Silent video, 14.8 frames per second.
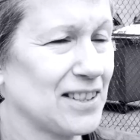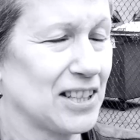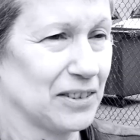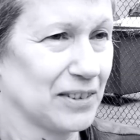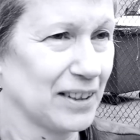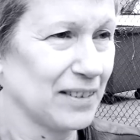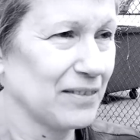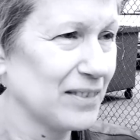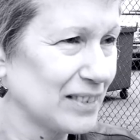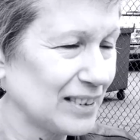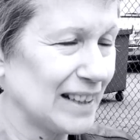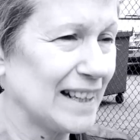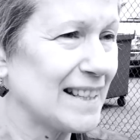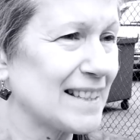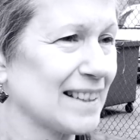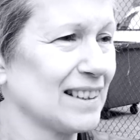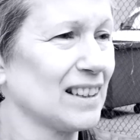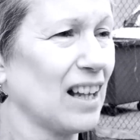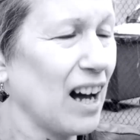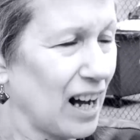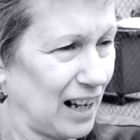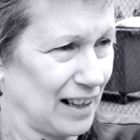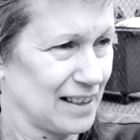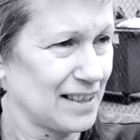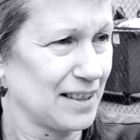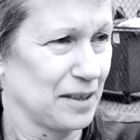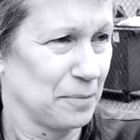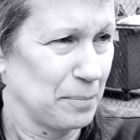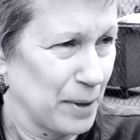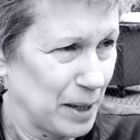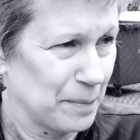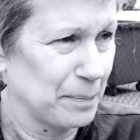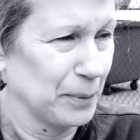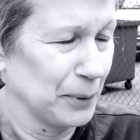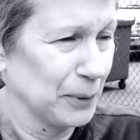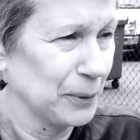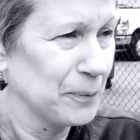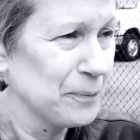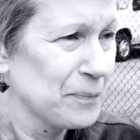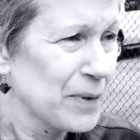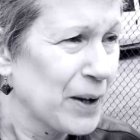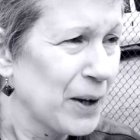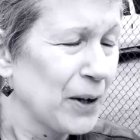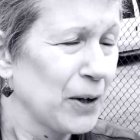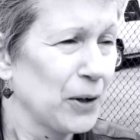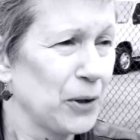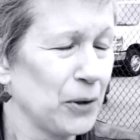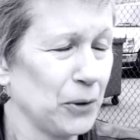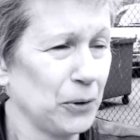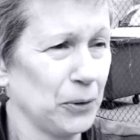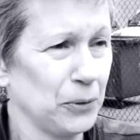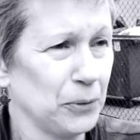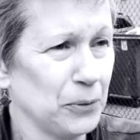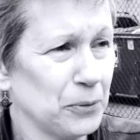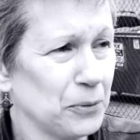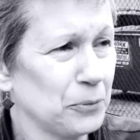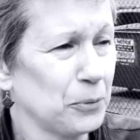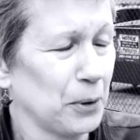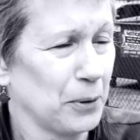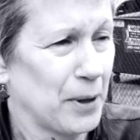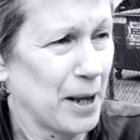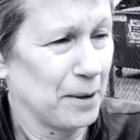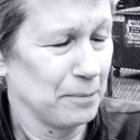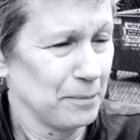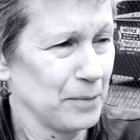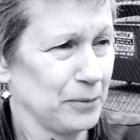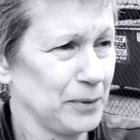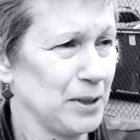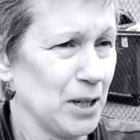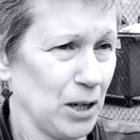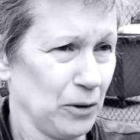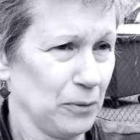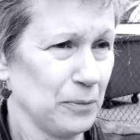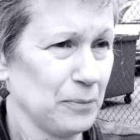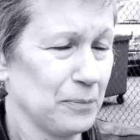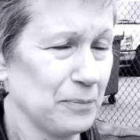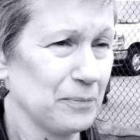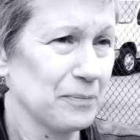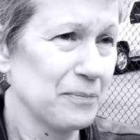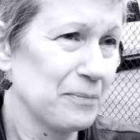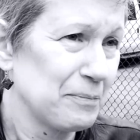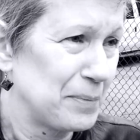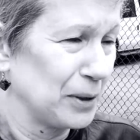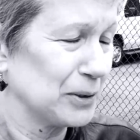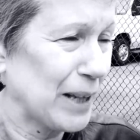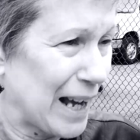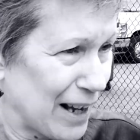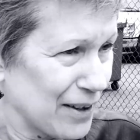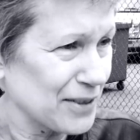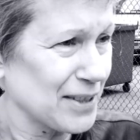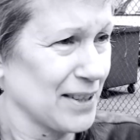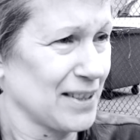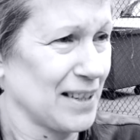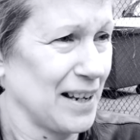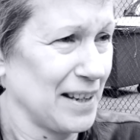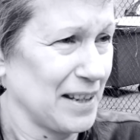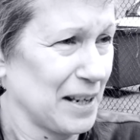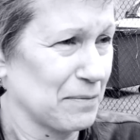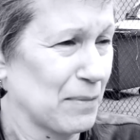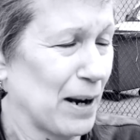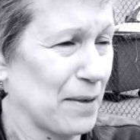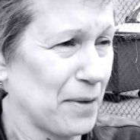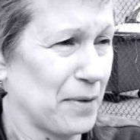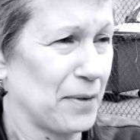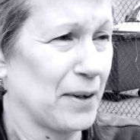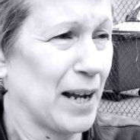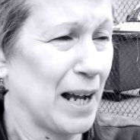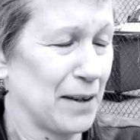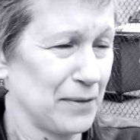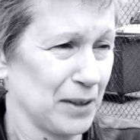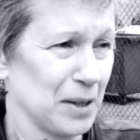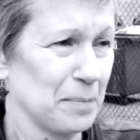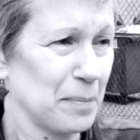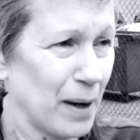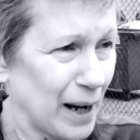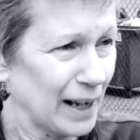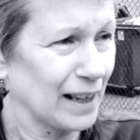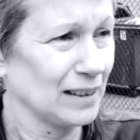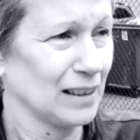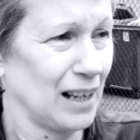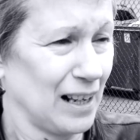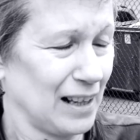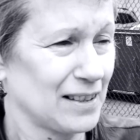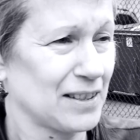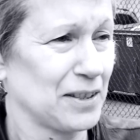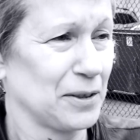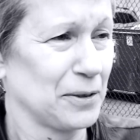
she would lease lots to people who would then, you know, build houses on them rather than having to buy a lot. So